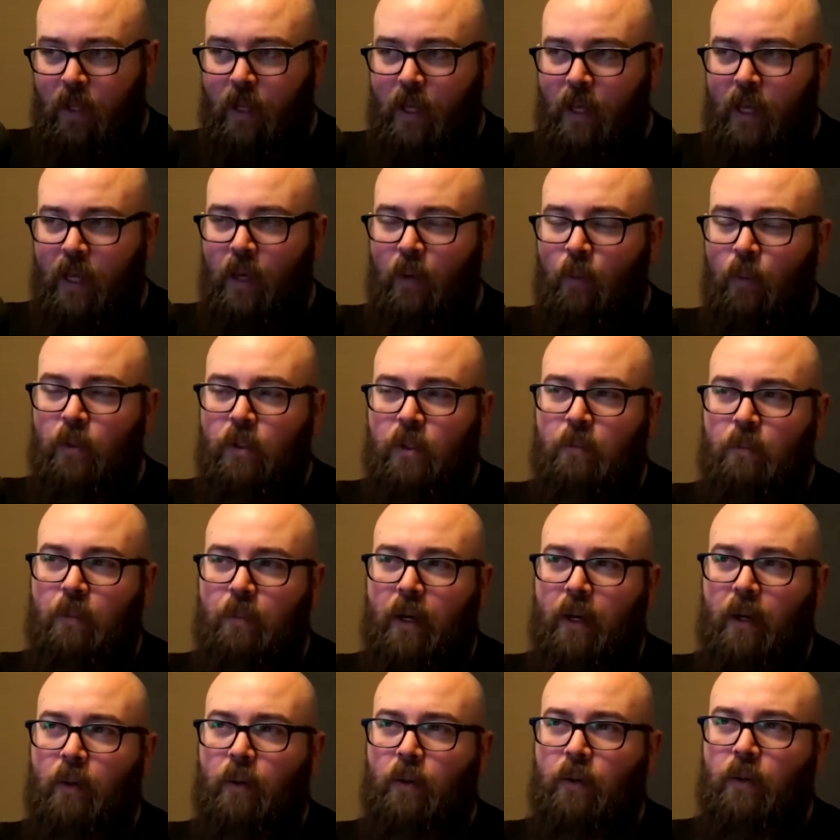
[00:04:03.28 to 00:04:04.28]
it was
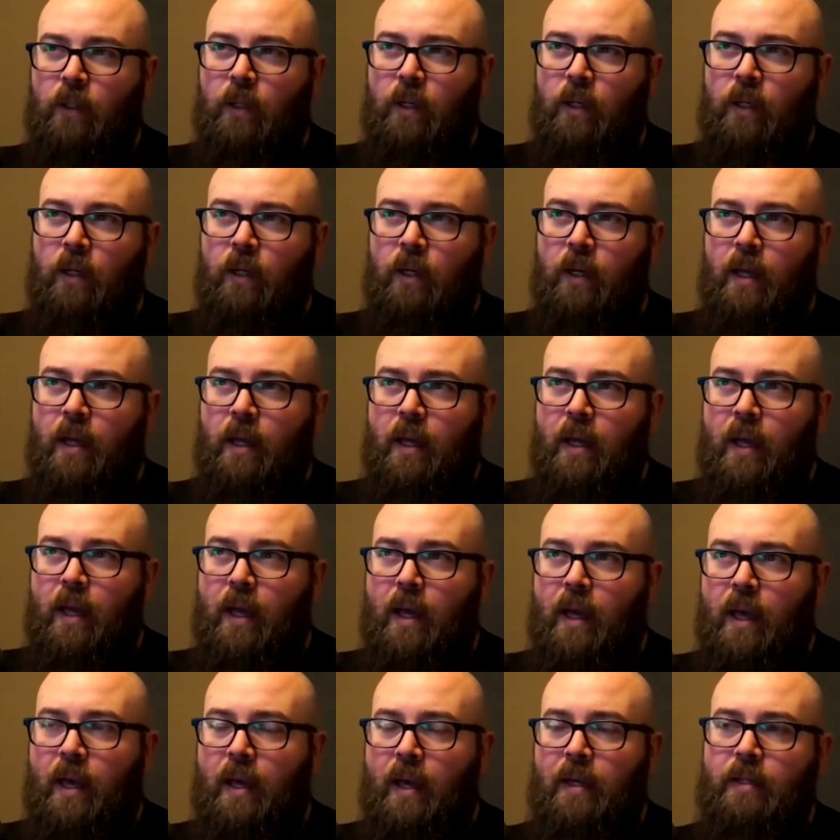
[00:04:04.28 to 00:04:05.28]
about
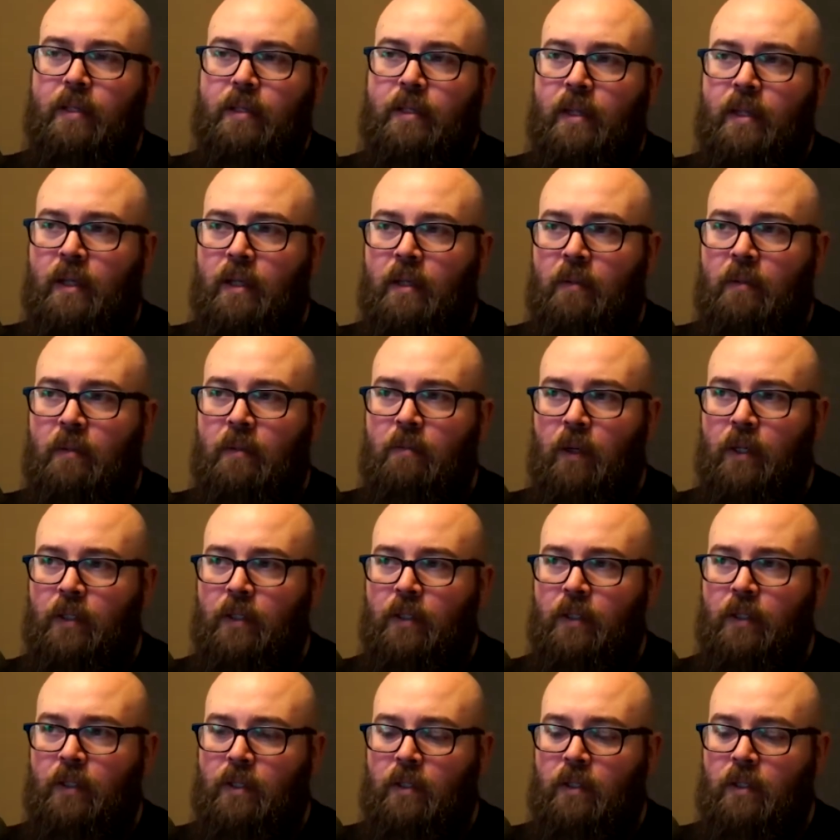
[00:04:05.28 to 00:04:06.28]
18
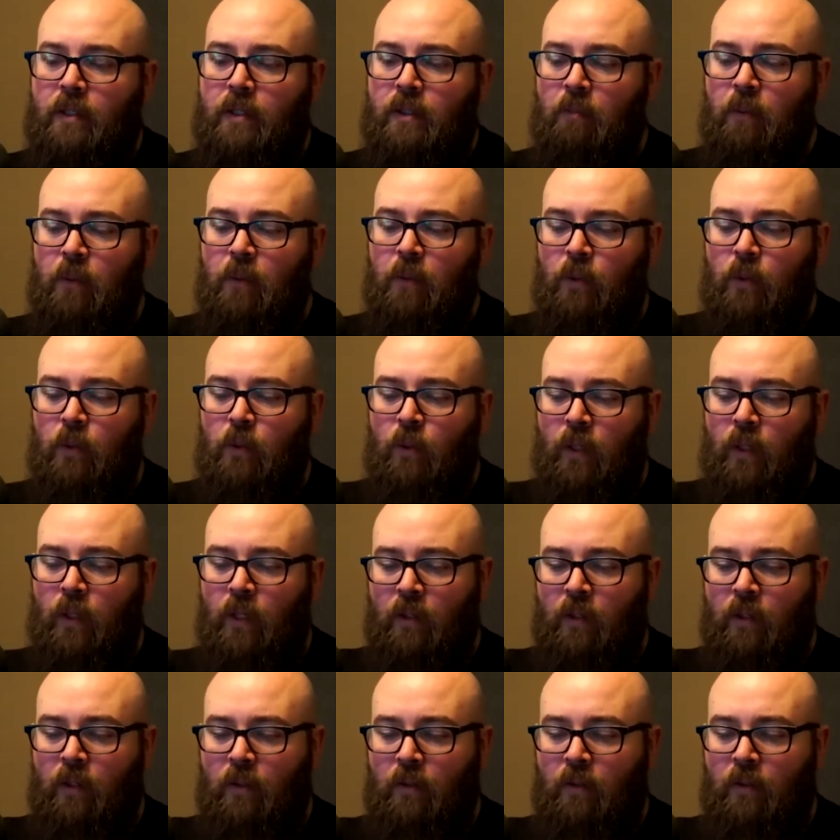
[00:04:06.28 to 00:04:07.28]
months
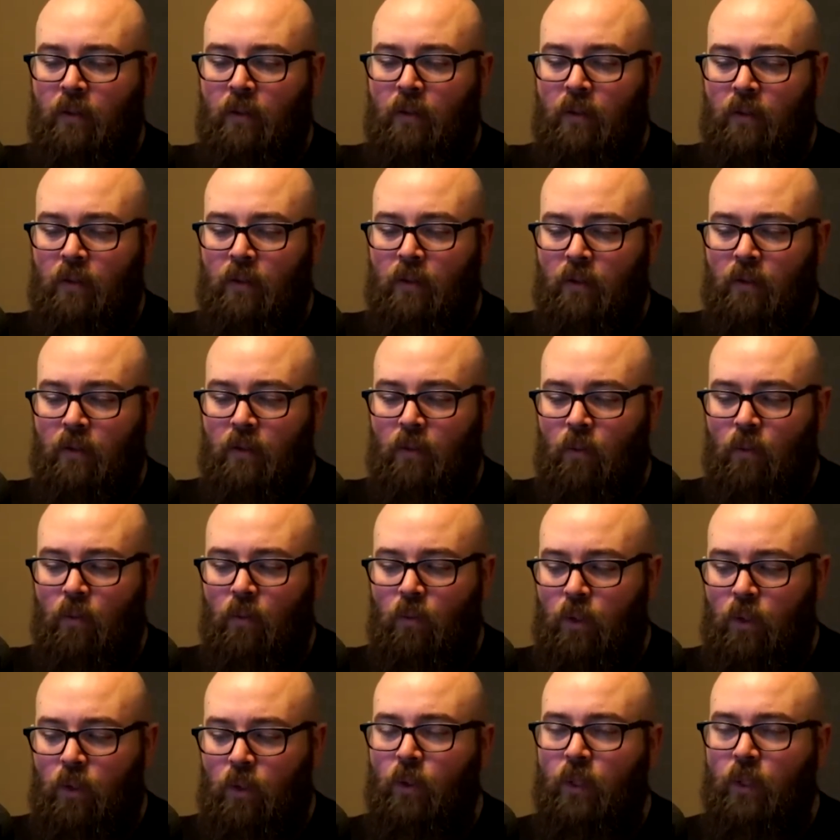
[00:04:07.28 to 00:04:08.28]
between
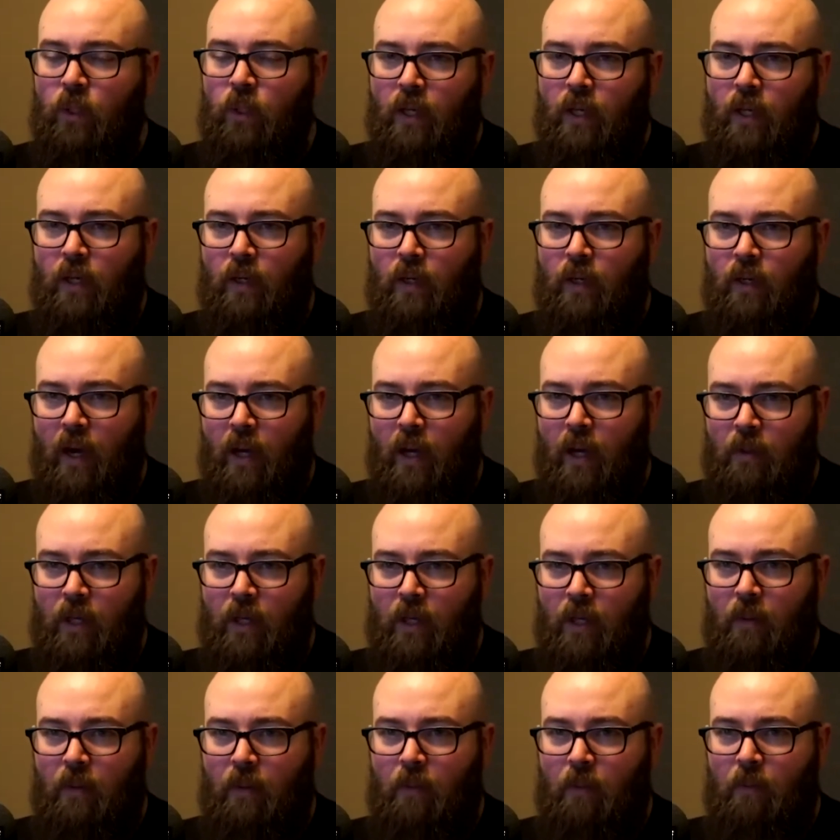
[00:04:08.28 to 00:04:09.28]
doing it at
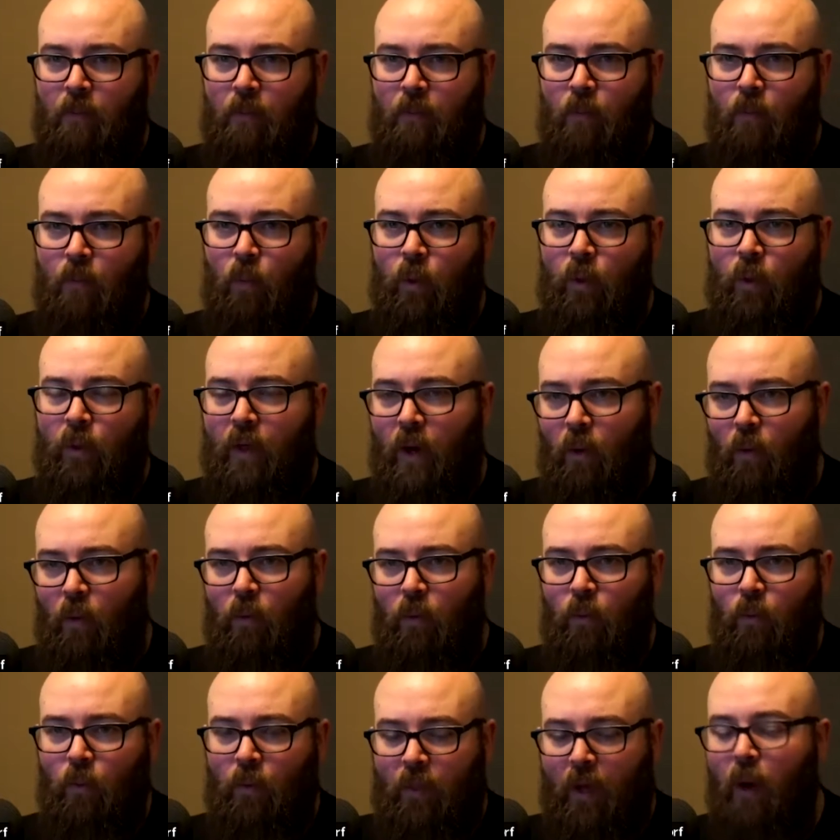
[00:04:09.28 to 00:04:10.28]
IBM
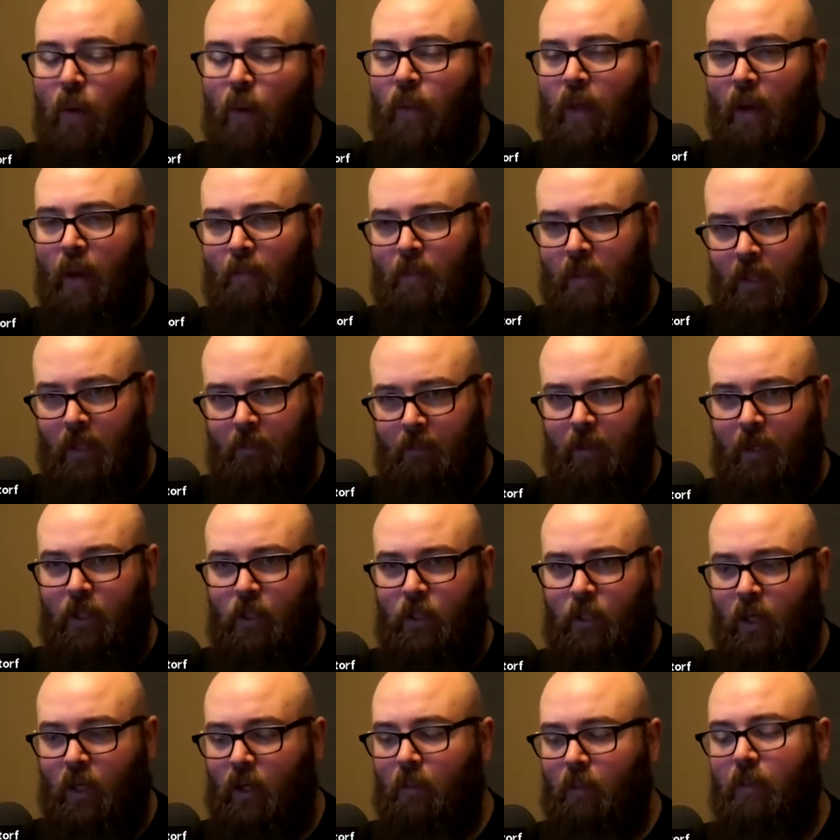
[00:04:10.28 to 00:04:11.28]
without that being my
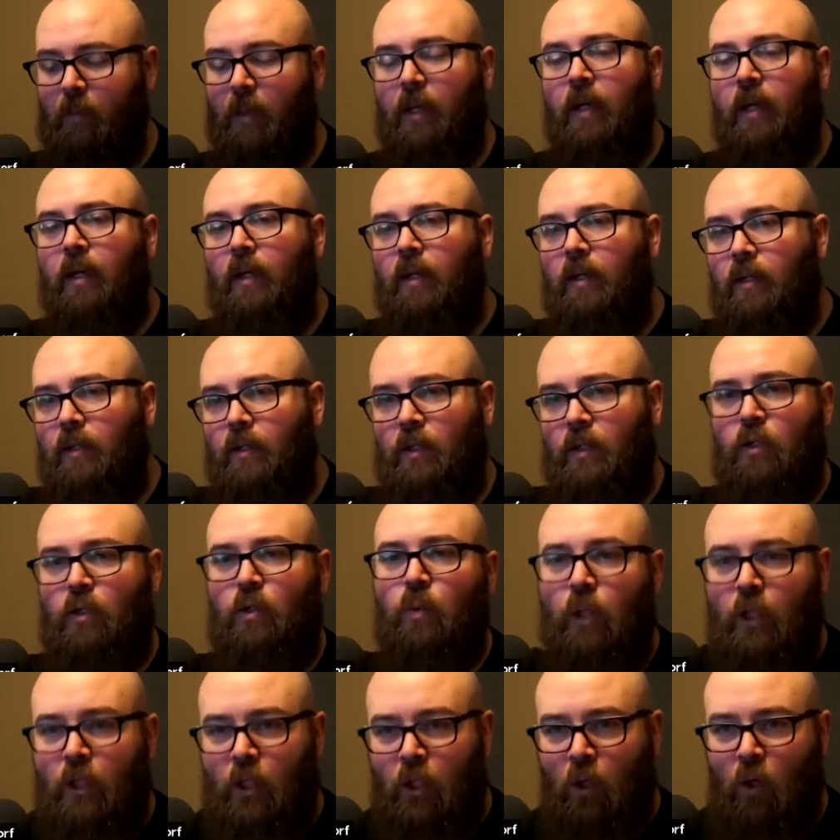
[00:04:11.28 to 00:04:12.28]
job to
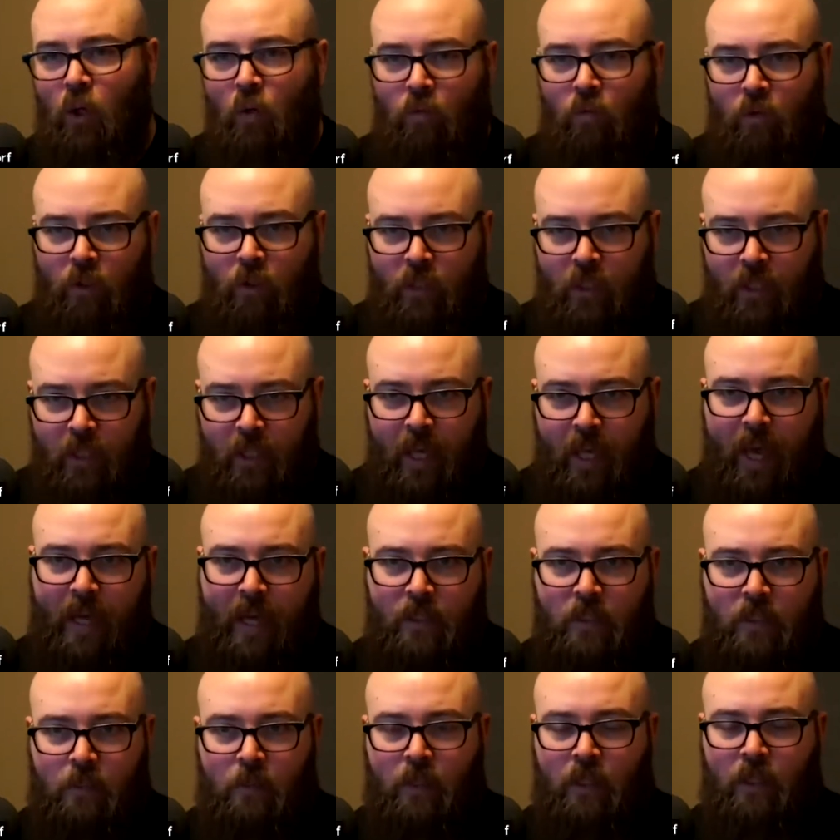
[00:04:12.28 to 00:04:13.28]
switching over to
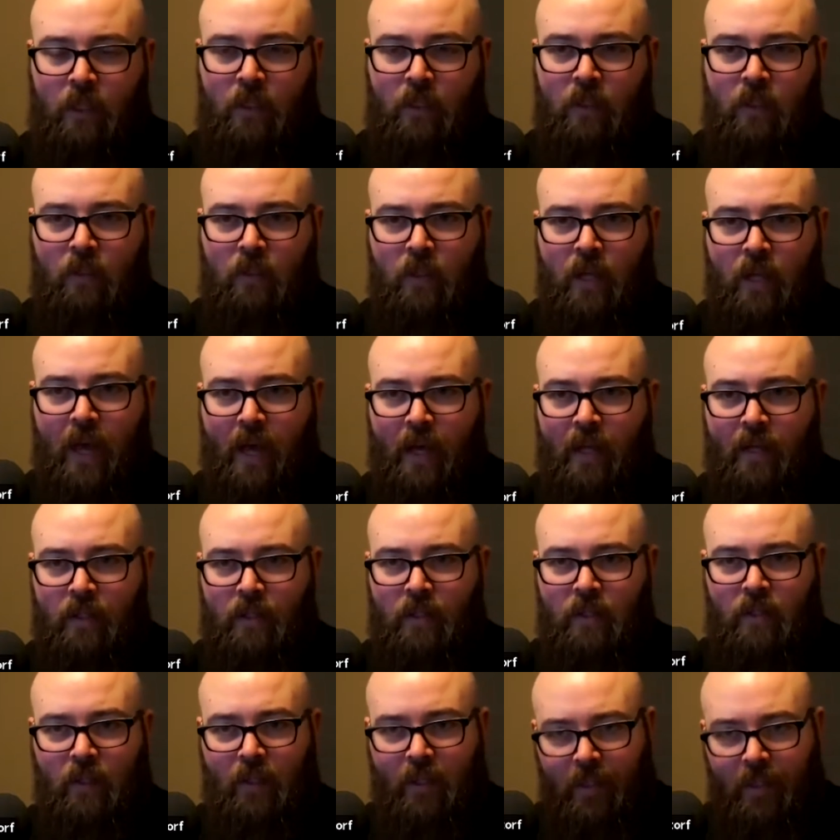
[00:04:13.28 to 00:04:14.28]
Gatsby
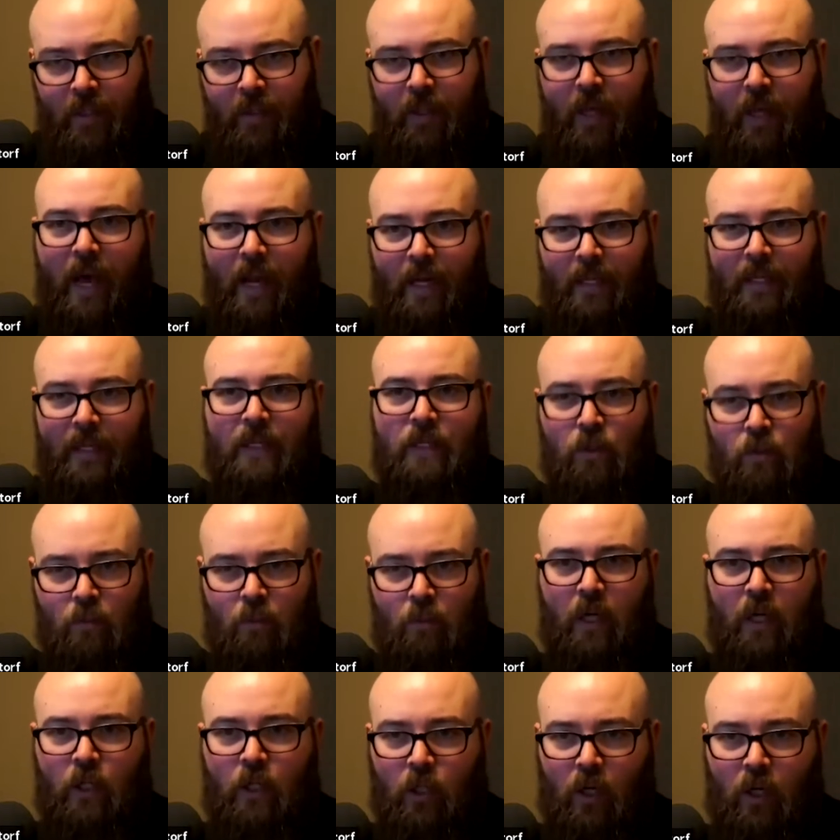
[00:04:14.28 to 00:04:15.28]
as like that is
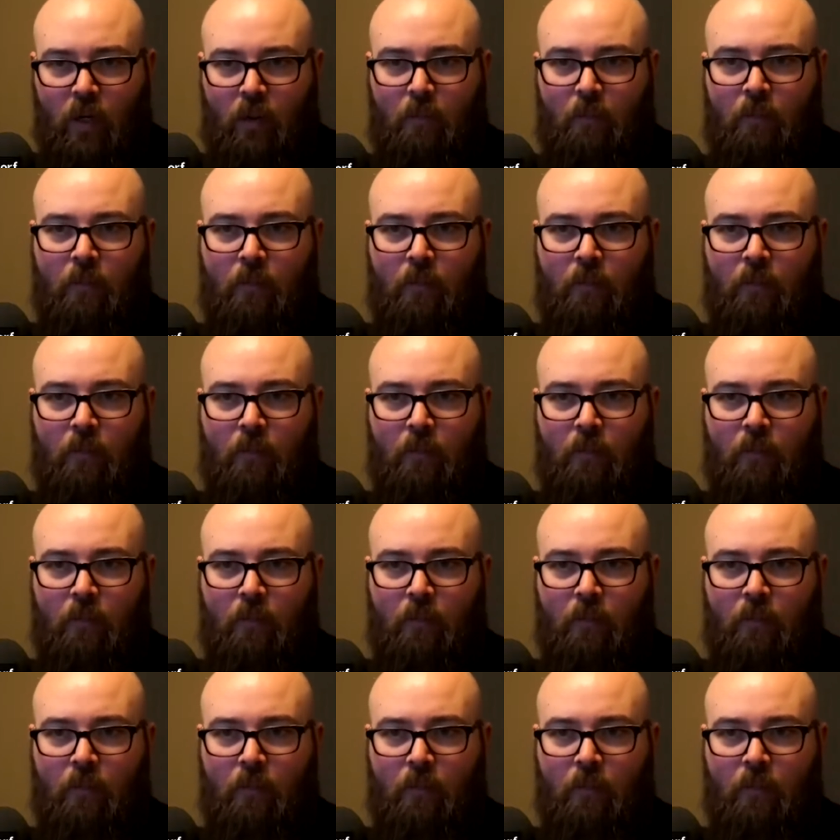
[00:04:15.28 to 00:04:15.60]
my job.